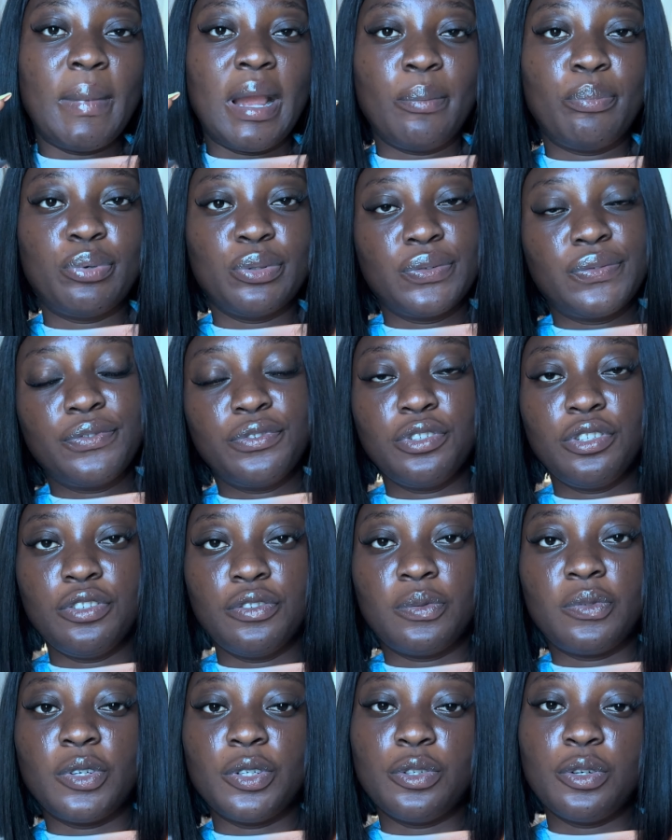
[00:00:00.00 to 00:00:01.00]
my portfolio,
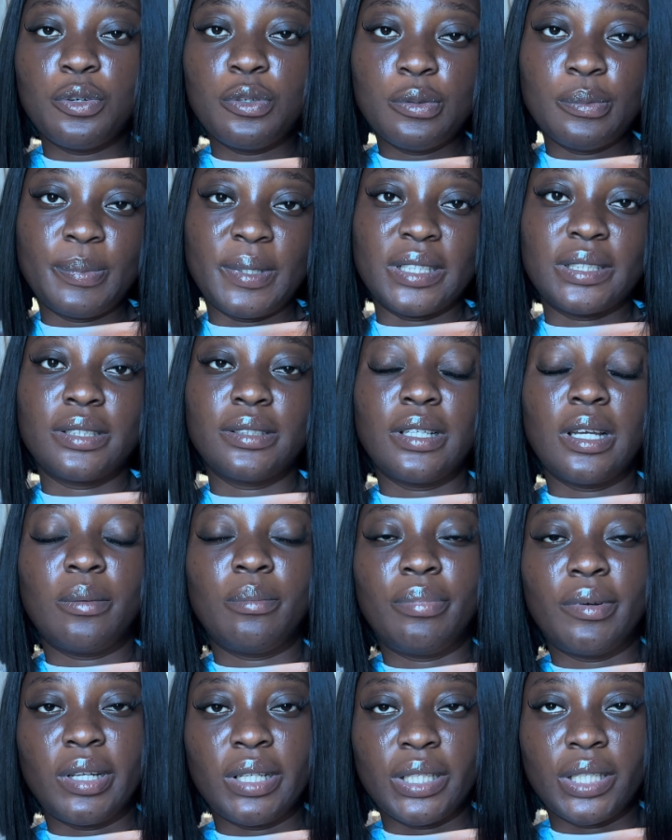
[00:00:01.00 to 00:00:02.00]
for your own personal
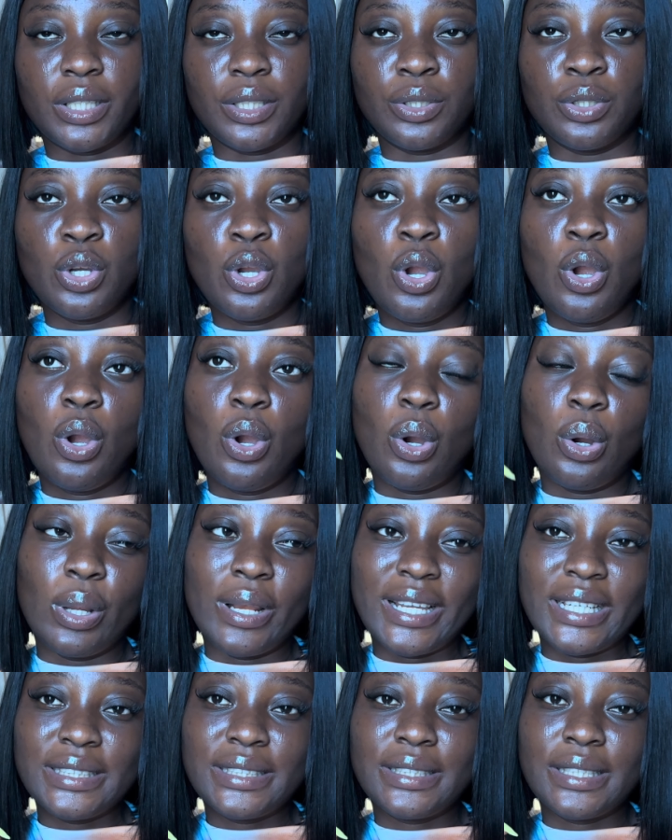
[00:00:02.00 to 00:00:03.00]
branding, or
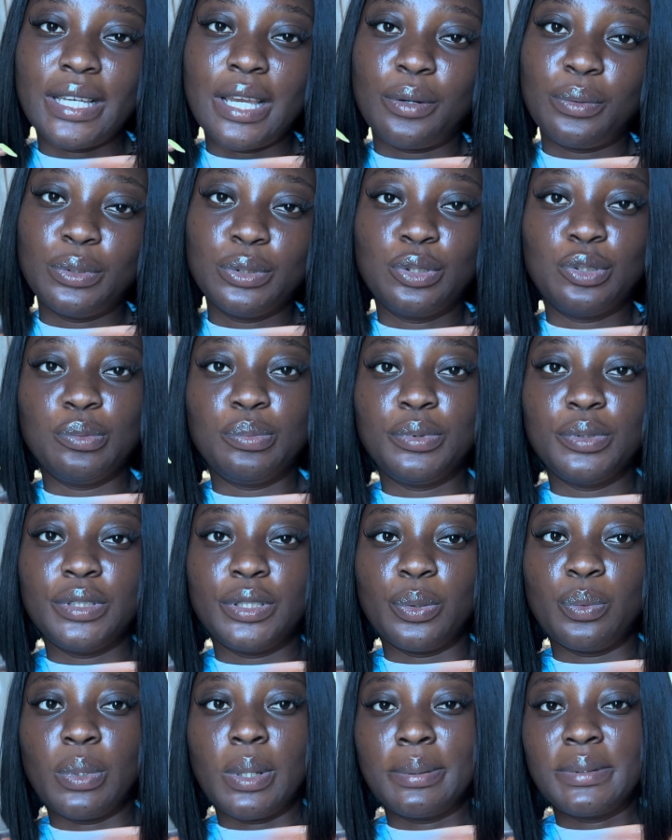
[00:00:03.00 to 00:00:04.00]
let's say I want to build
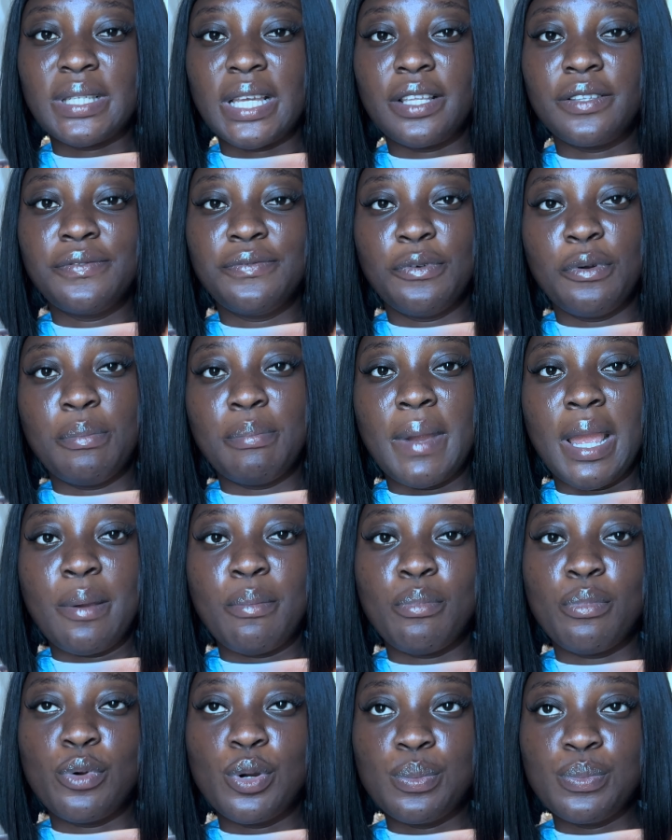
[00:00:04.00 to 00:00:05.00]
a website for my
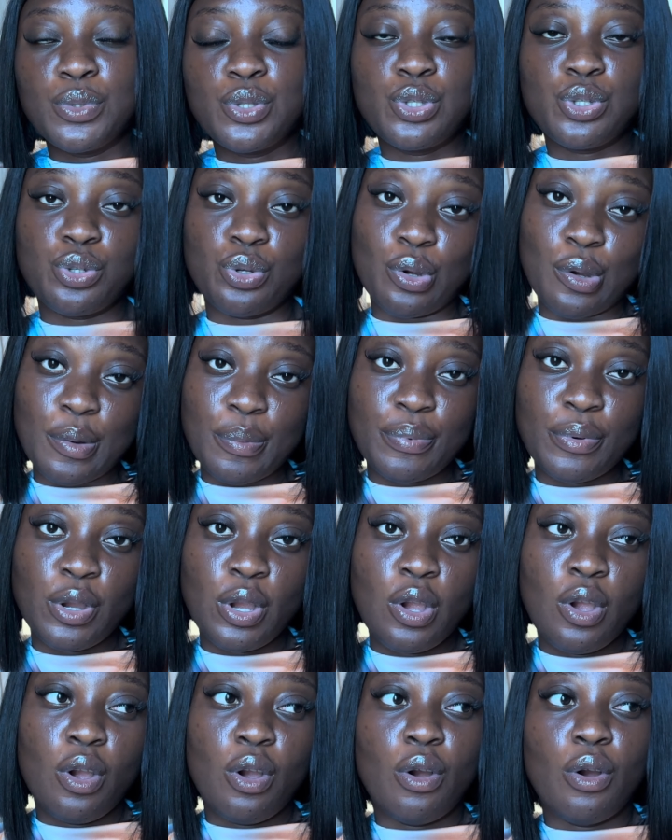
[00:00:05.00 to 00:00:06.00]
mom's shop,
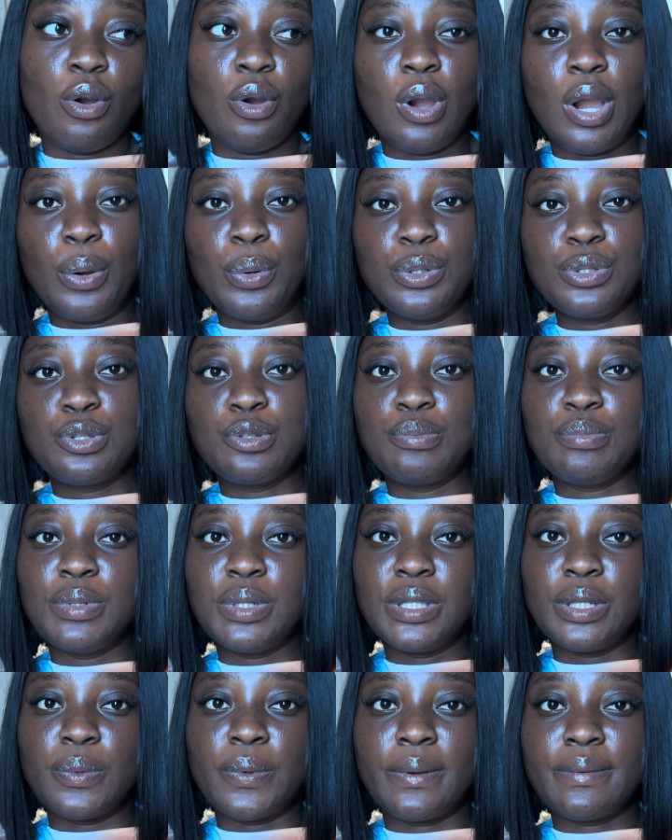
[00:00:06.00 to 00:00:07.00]
or I want to
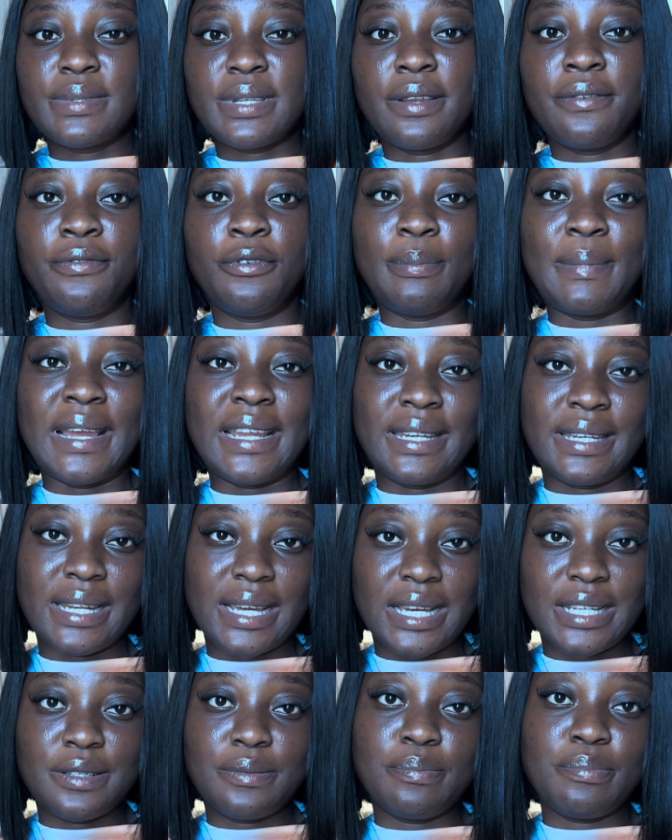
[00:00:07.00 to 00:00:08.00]
build a website for my
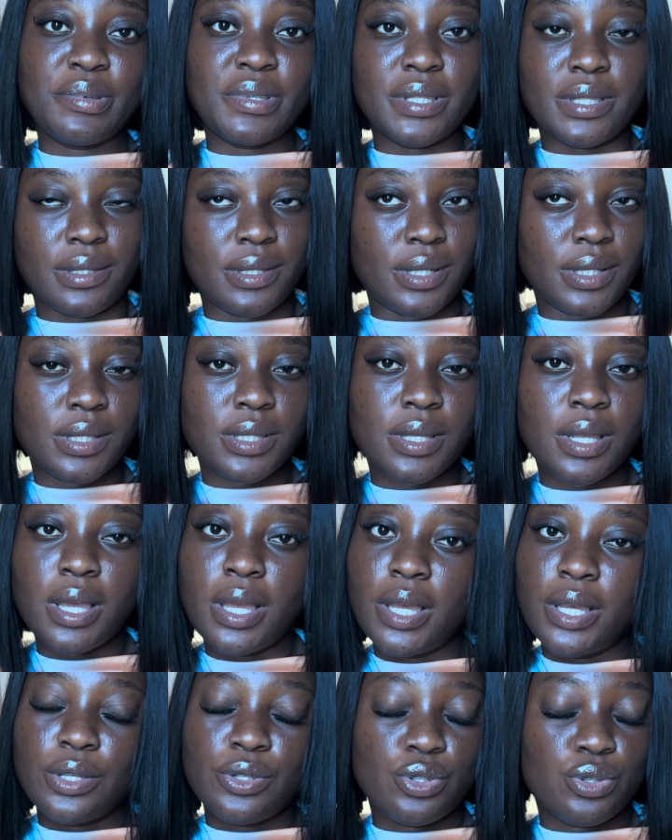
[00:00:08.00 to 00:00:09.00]
dad's business.
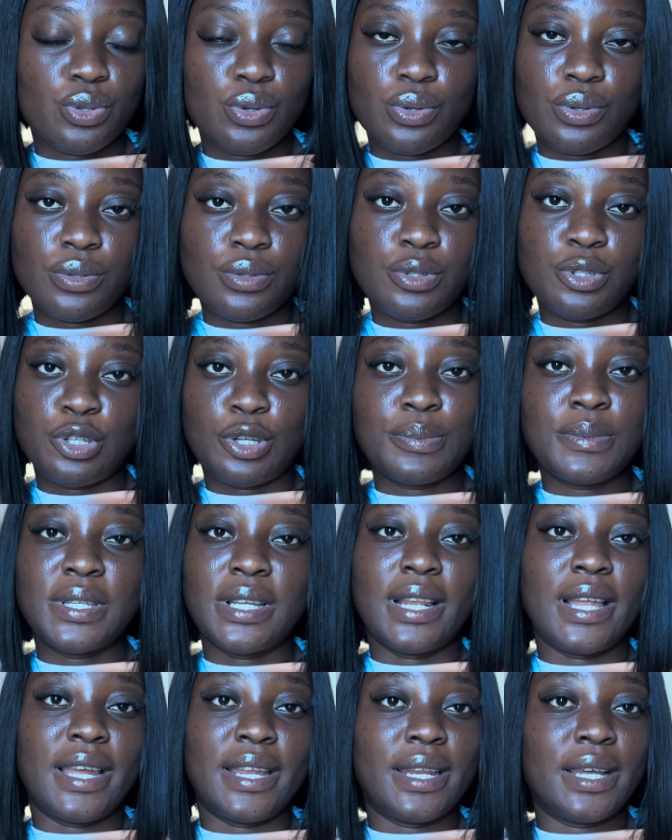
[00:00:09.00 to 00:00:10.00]
So
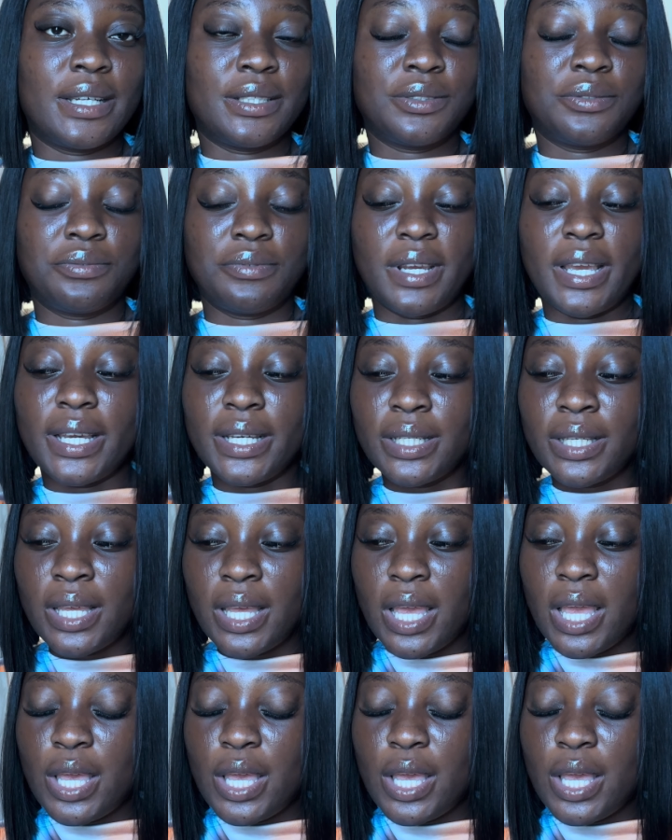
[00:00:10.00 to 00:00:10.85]
something like that, right?